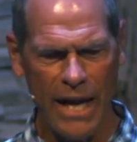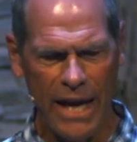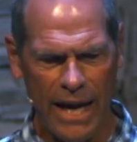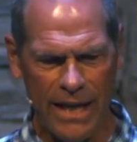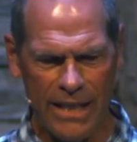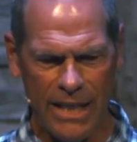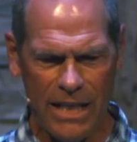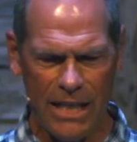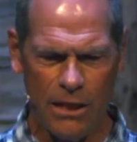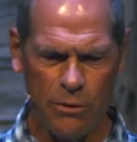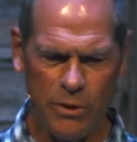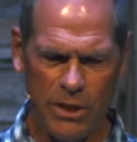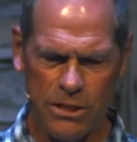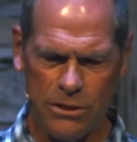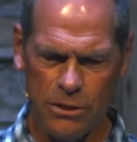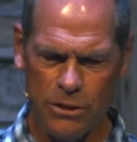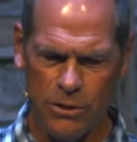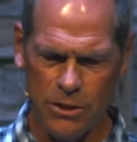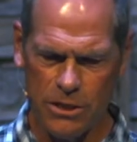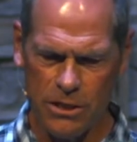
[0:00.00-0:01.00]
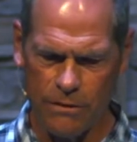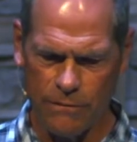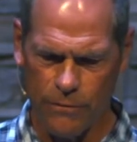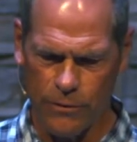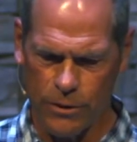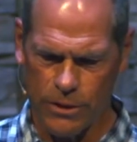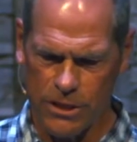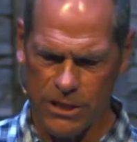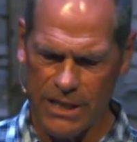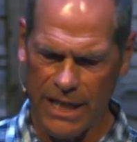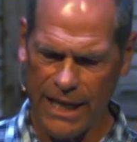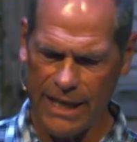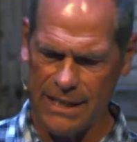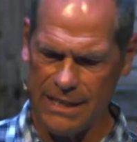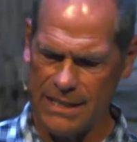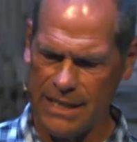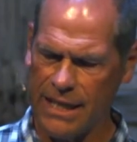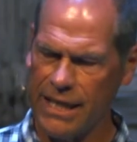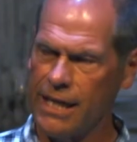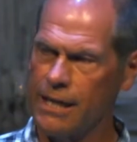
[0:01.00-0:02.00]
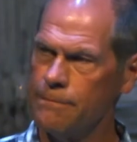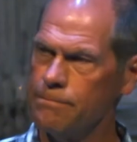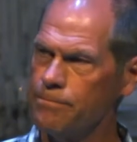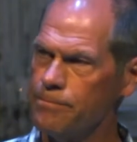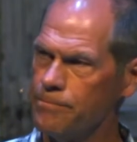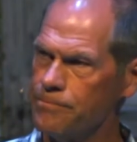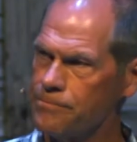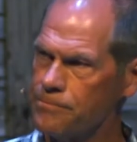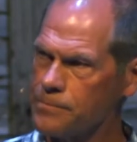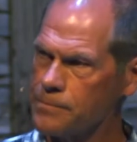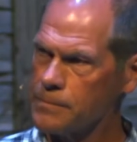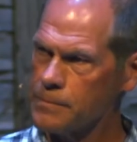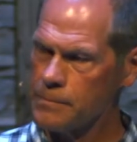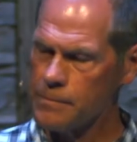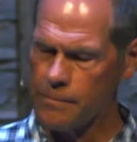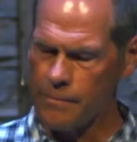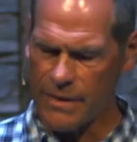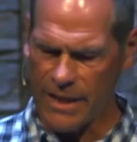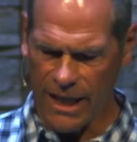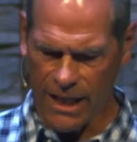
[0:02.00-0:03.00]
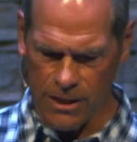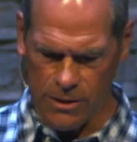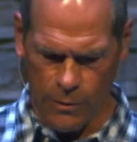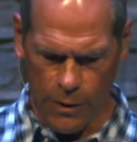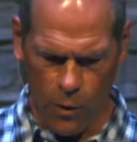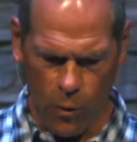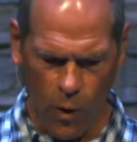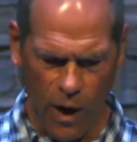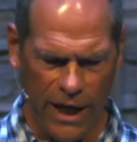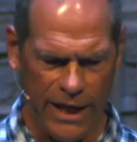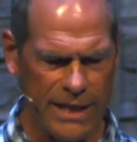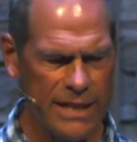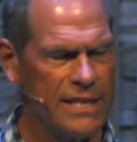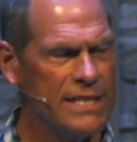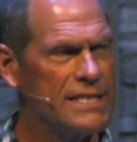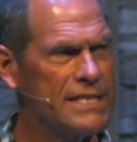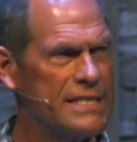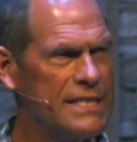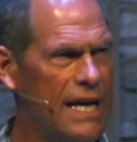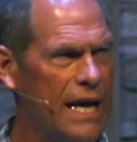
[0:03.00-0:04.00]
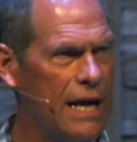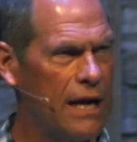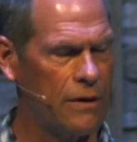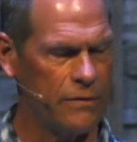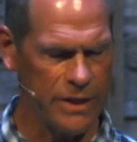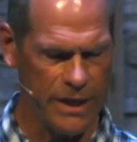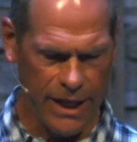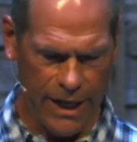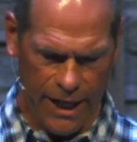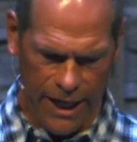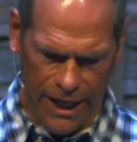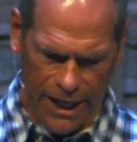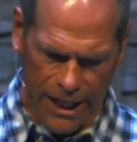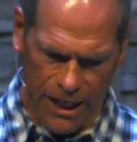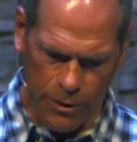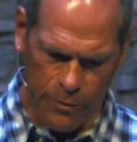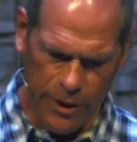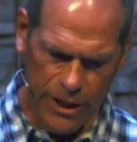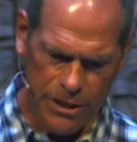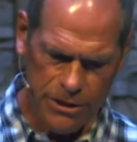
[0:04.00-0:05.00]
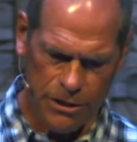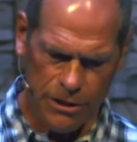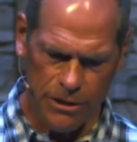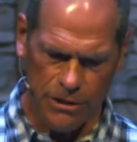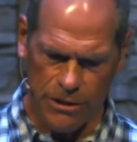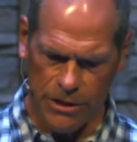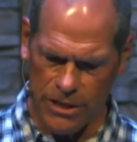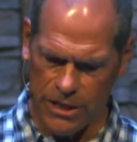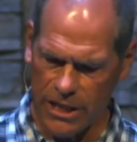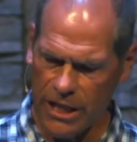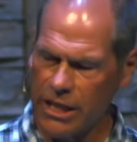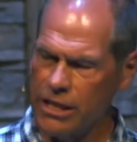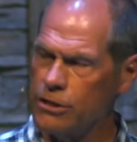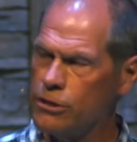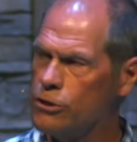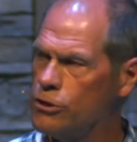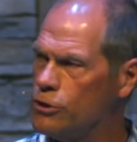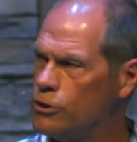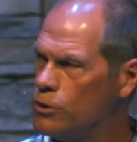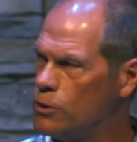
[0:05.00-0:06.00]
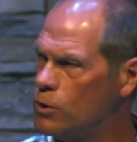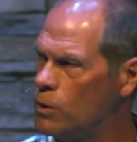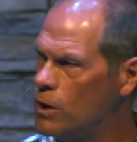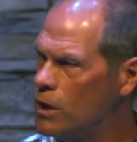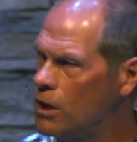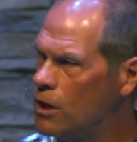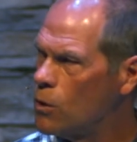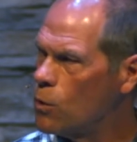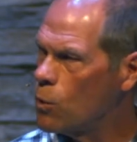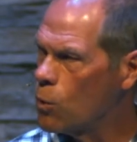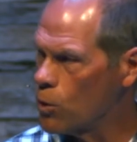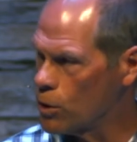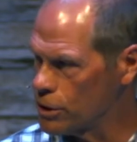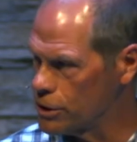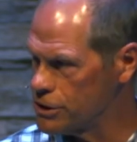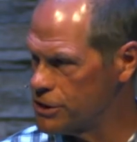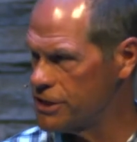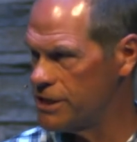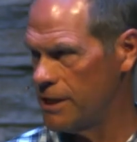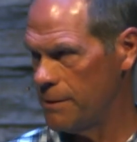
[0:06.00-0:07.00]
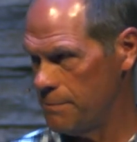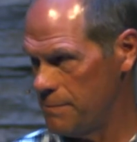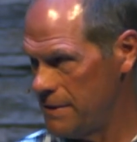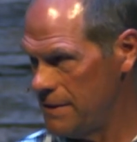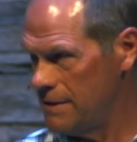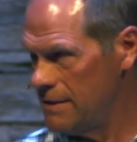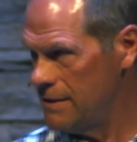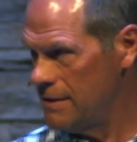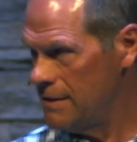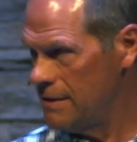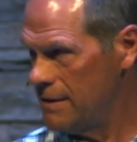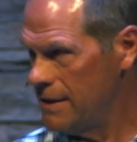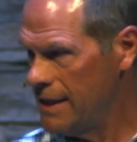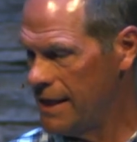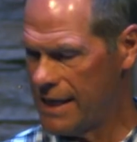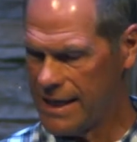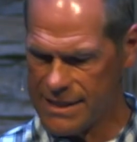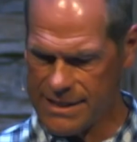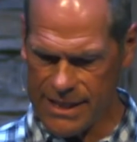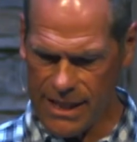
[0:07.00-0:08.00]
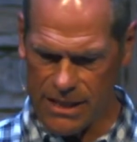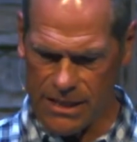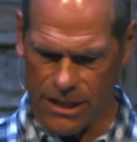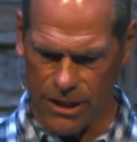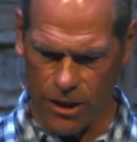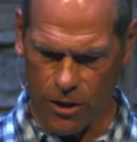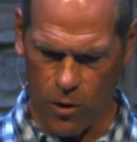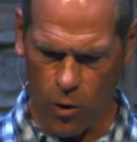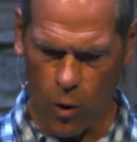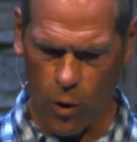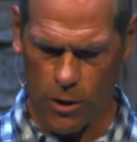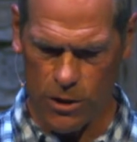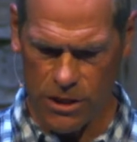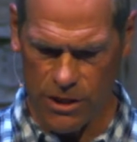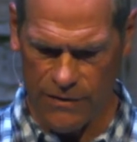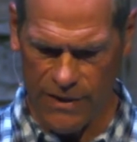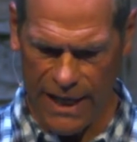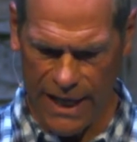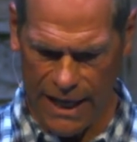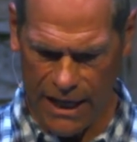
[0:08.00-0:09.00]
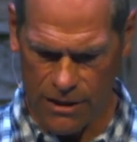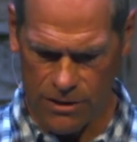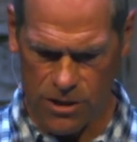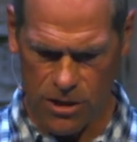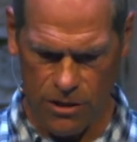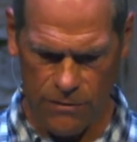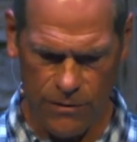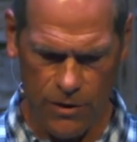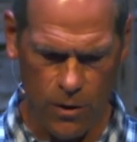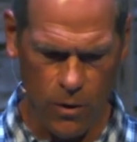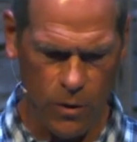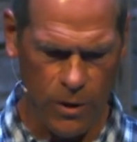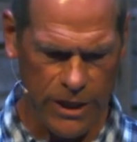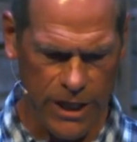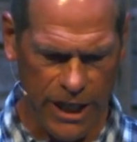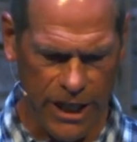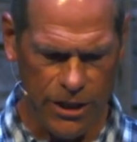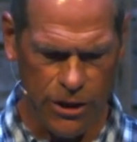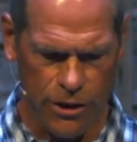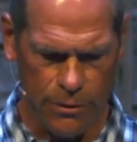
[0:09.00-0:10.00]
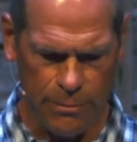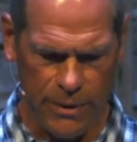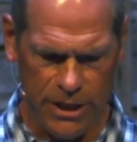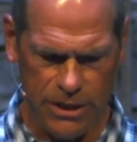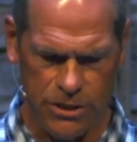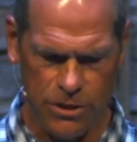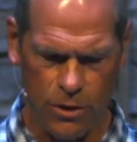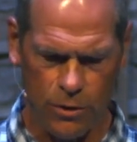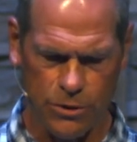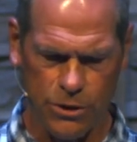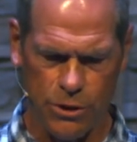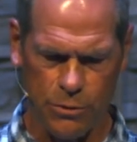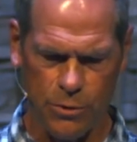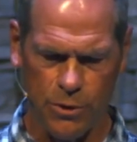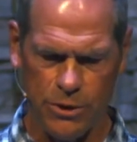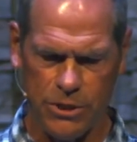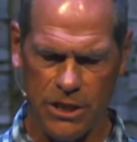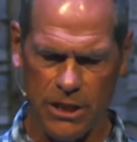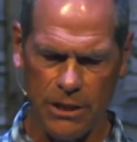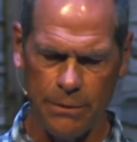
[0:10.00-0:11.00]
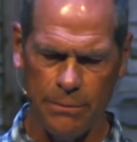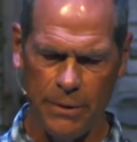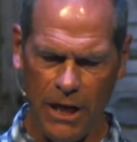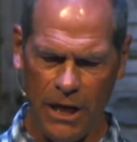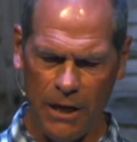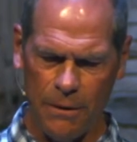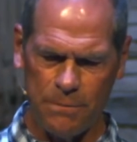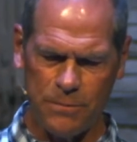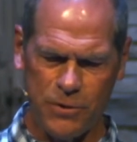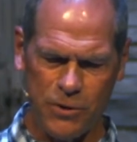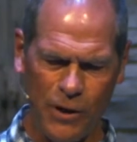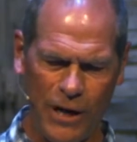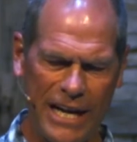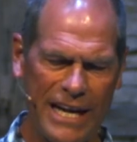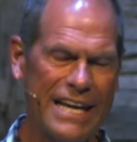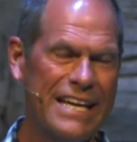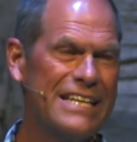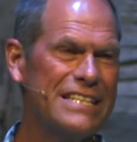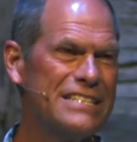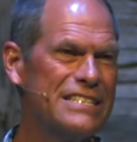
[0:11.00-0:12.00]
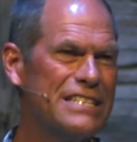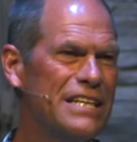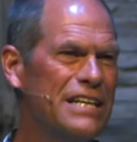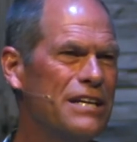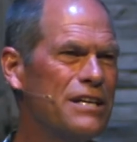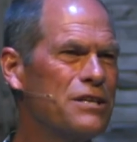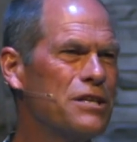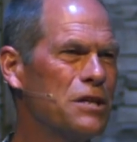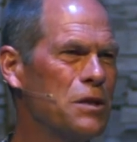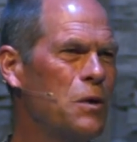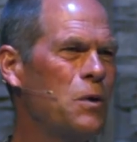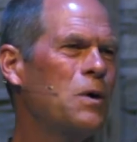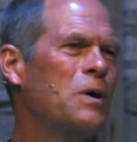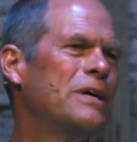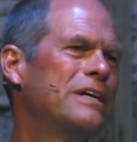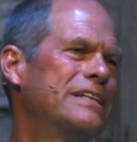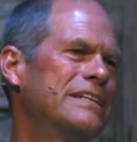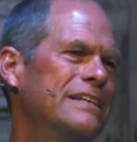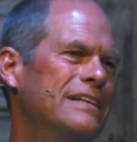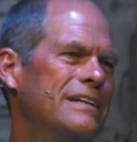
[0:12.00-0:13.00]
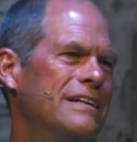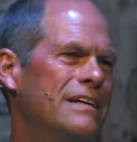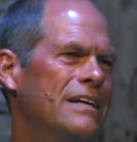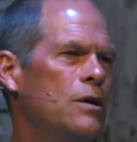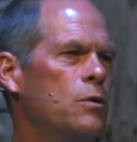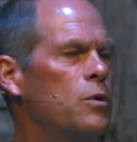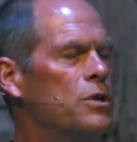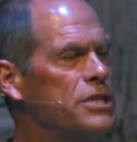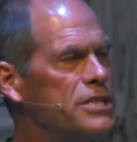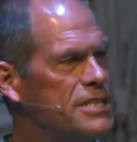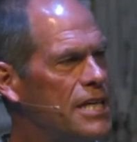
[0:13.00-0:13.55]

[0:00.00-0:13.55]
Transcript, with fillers: And then he returns in verse nineteen. As we wind this down, he returns in new worship. It says, "In the courts of the house of the Lord, in your midst, O Jerusalem, praise the Lord." Well, the